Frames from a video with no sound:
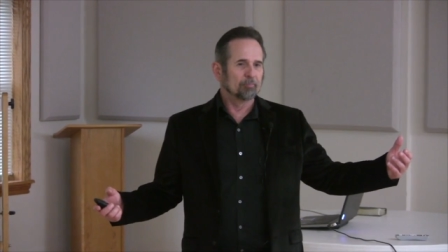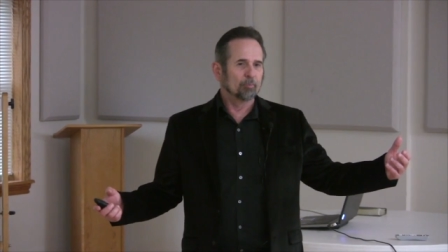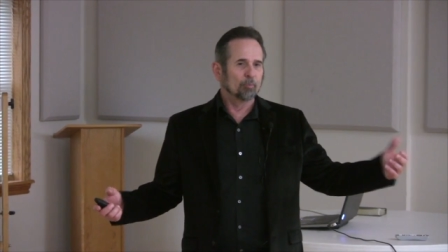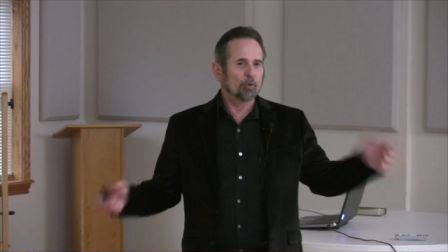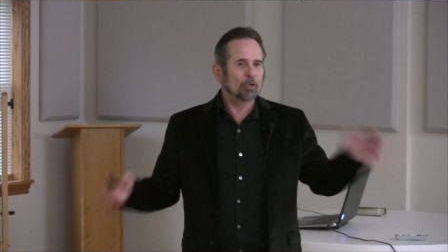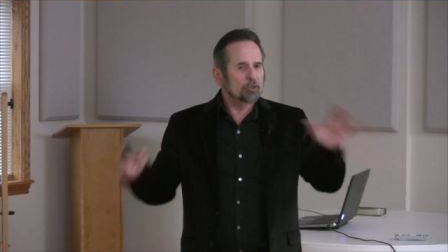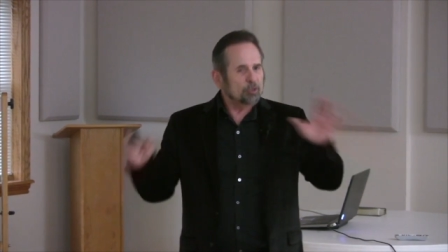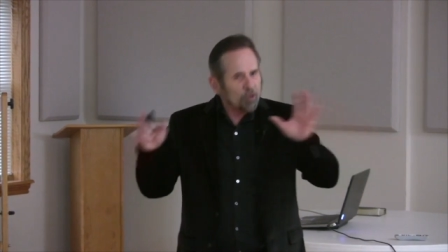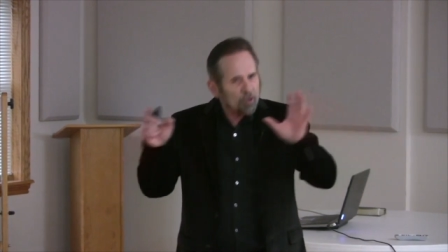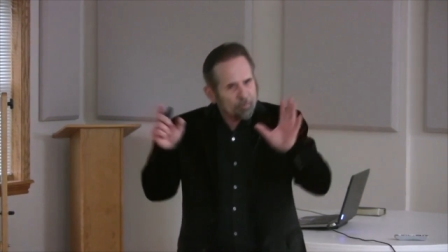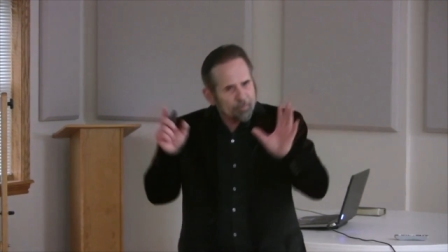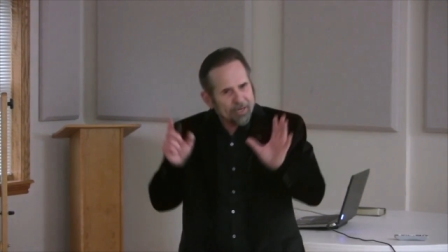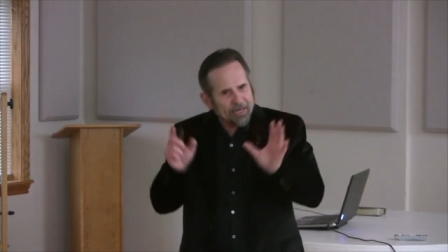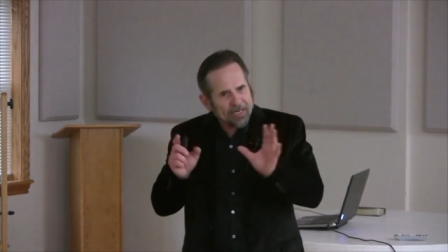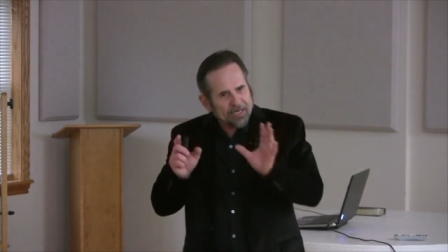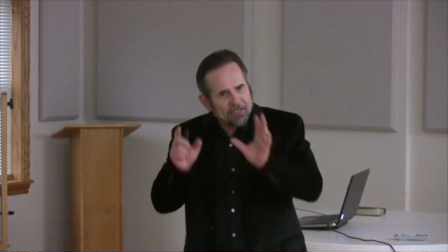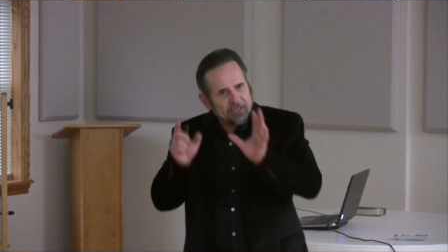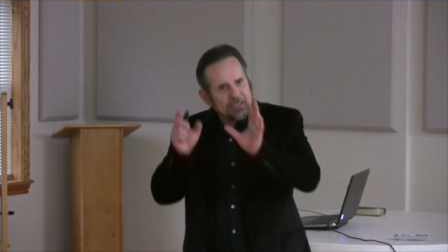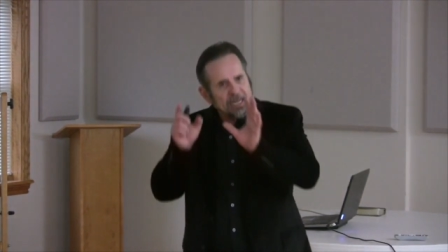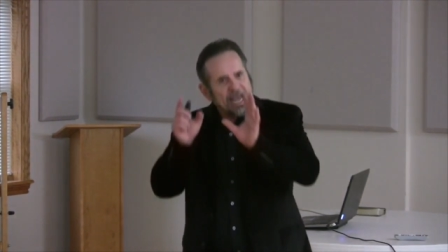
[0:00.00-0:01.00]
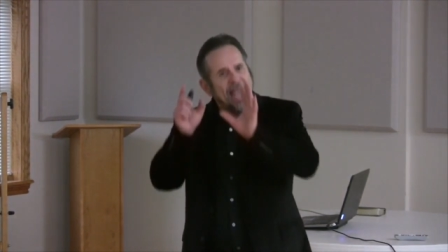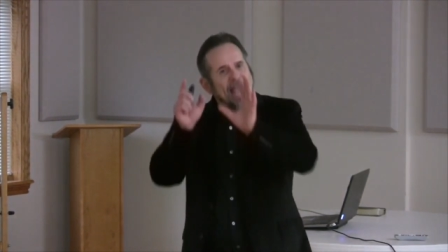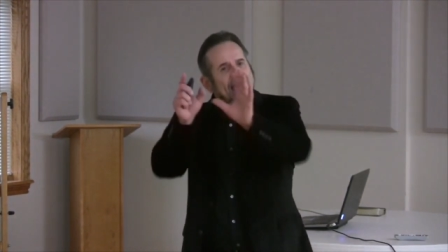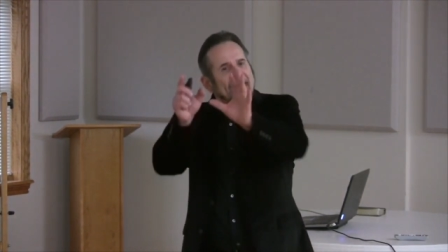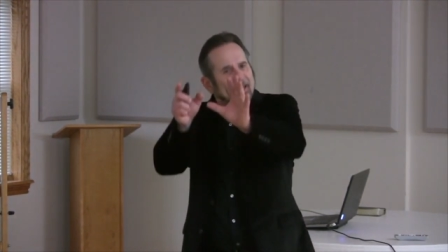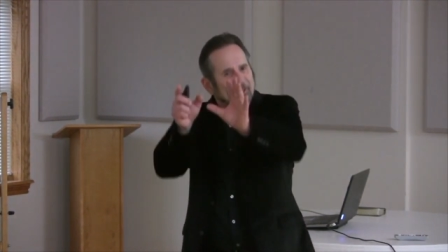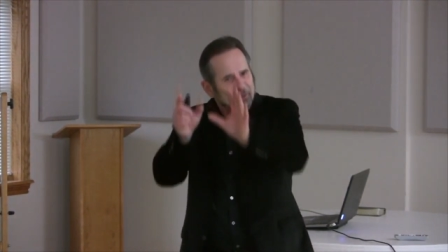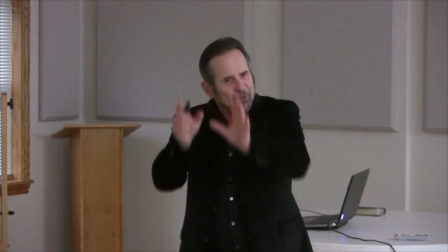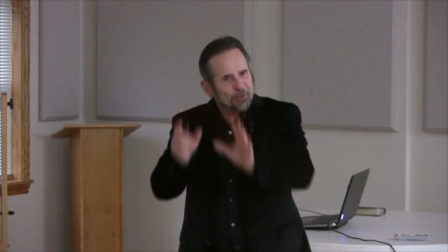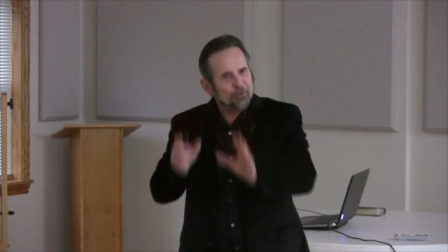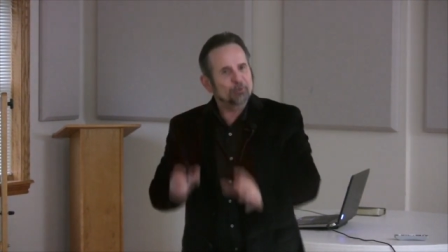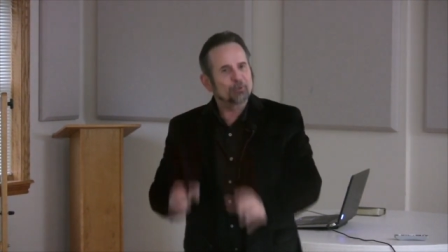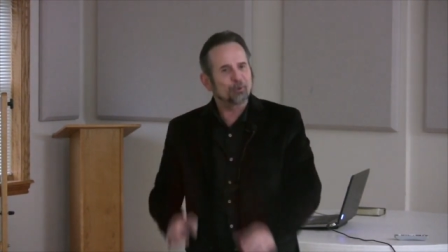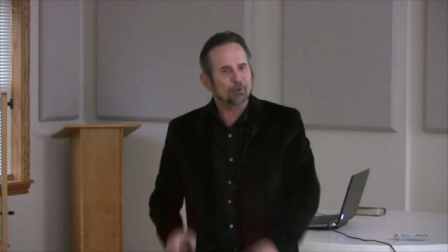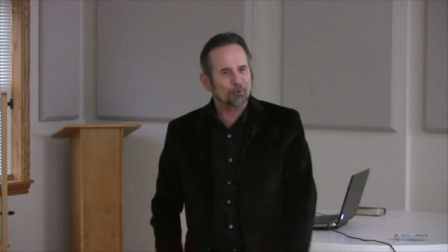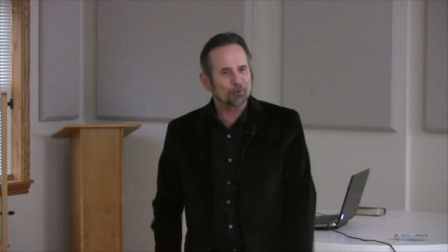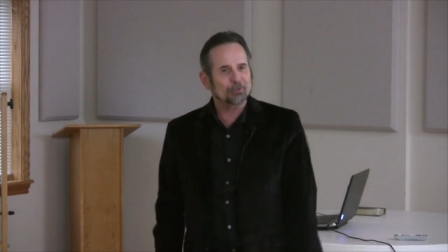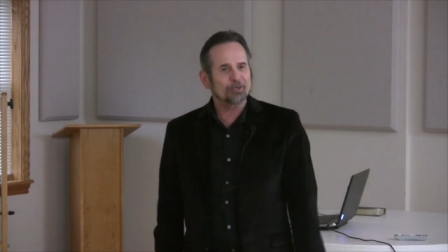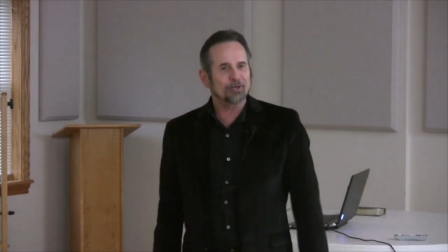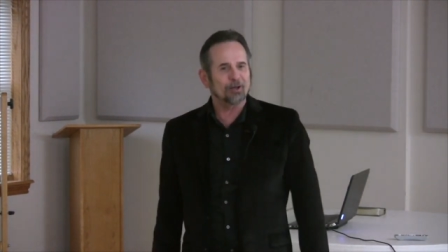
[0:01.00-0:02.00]
What's going to be his attitude
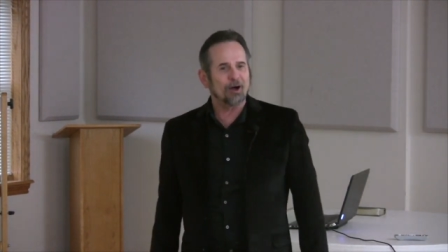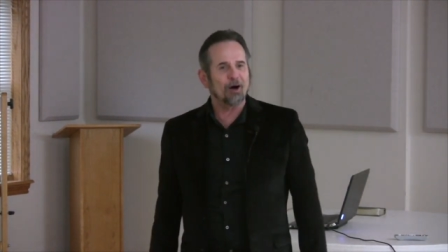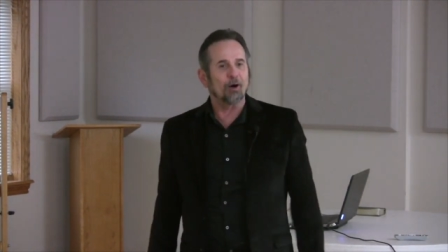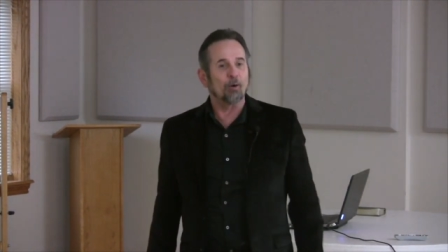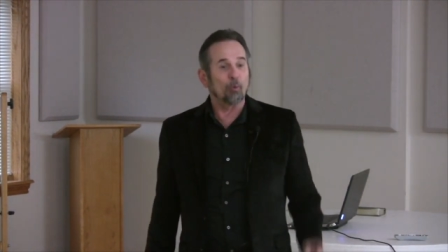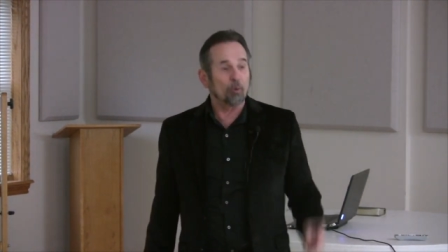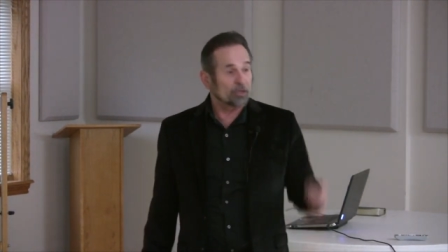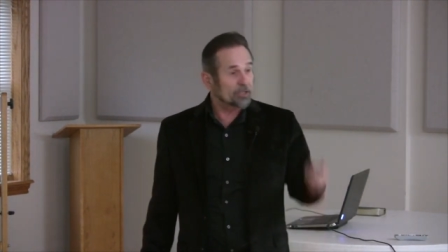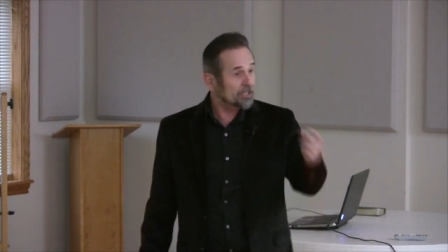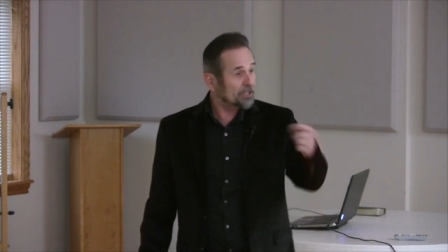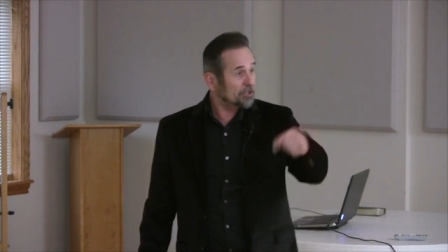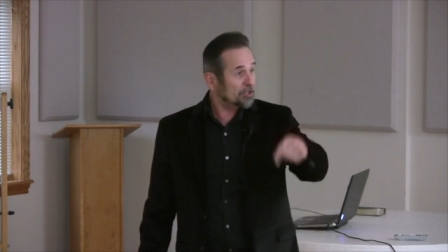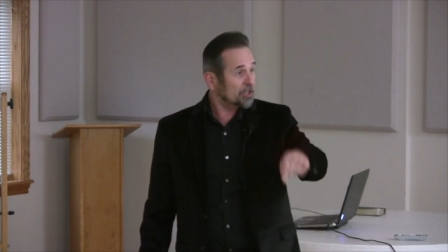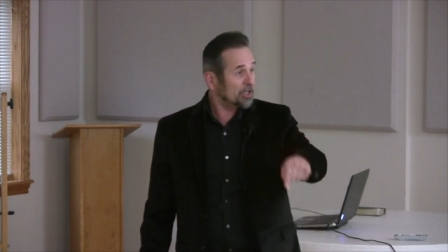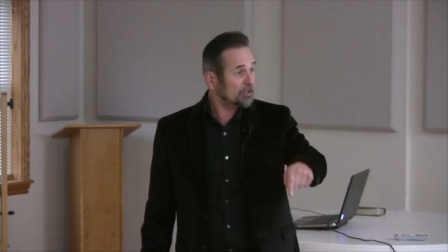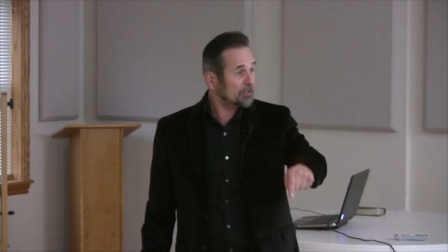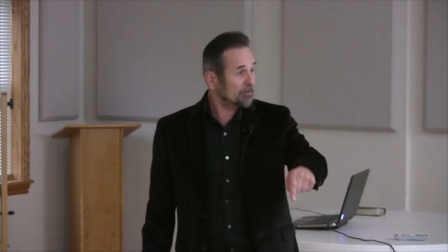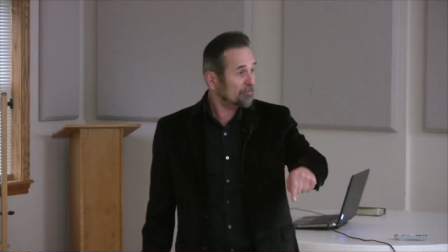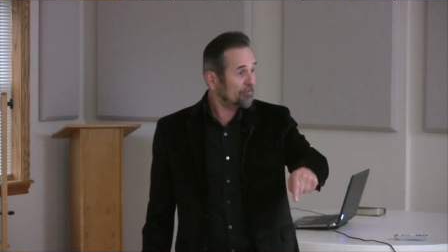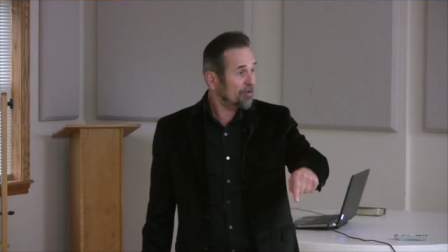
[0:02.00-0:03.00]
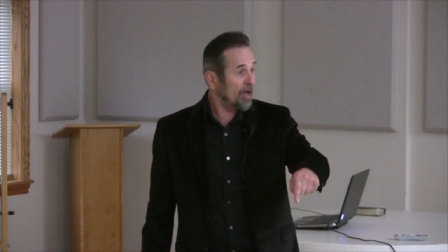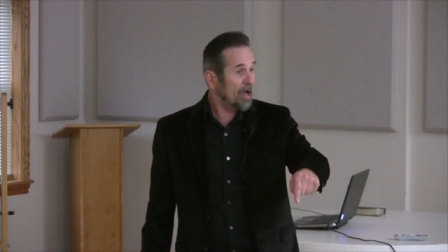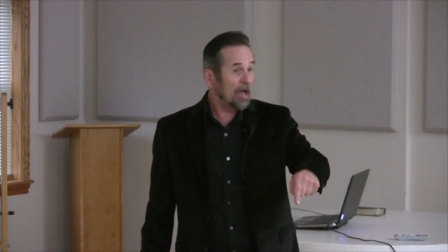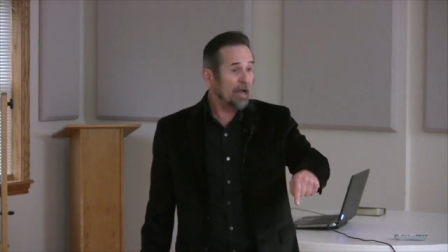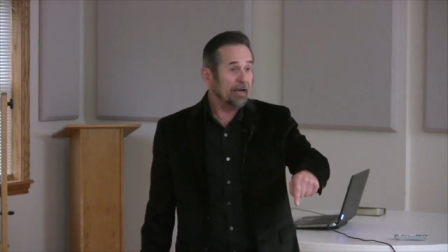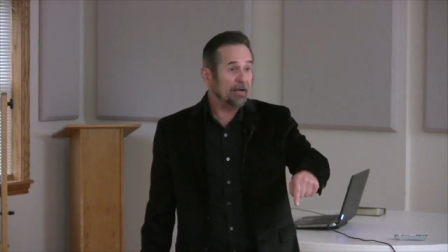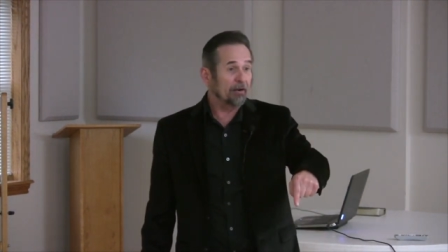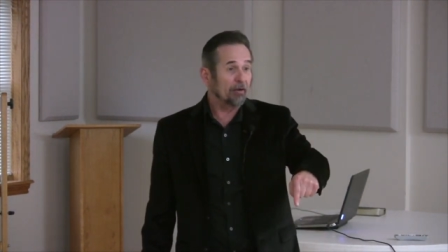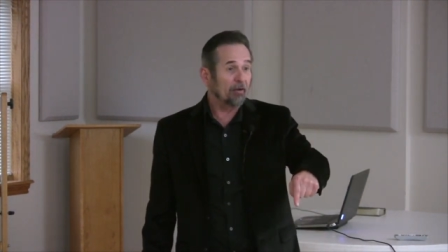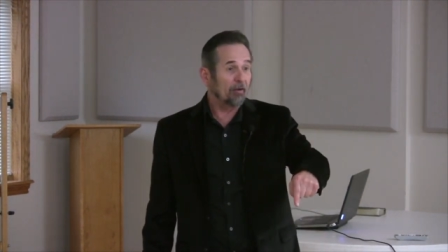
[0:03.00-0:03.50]
towards the law once he's justified?